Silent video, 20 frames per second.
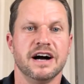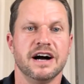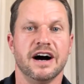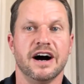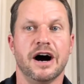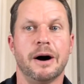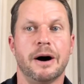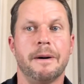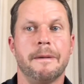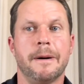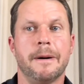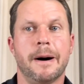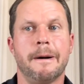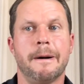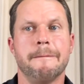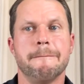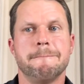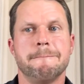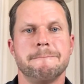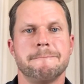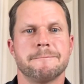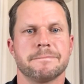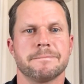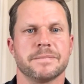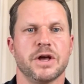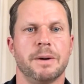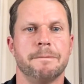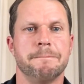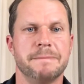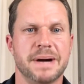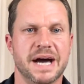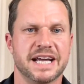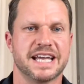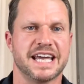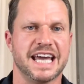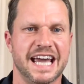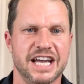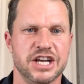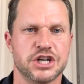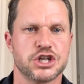a
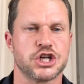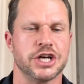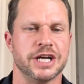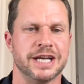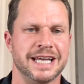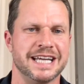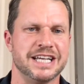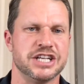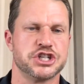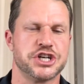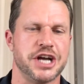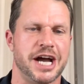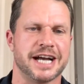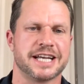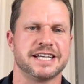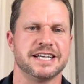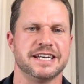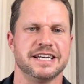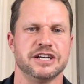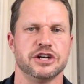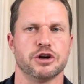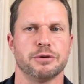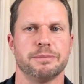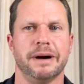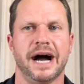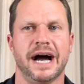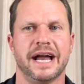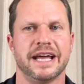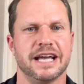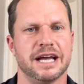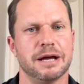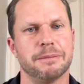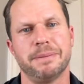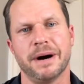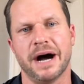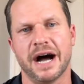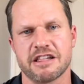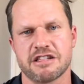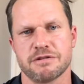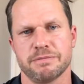medication injected in your body and
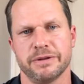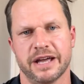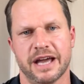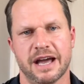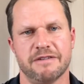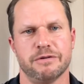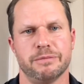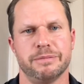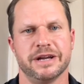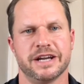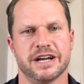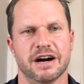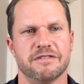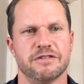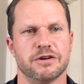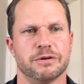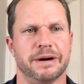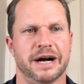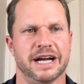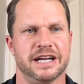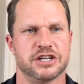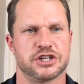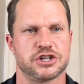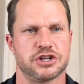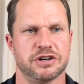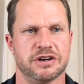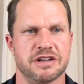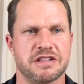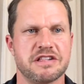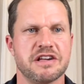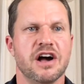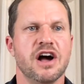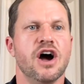possibly have it be covered by insurance,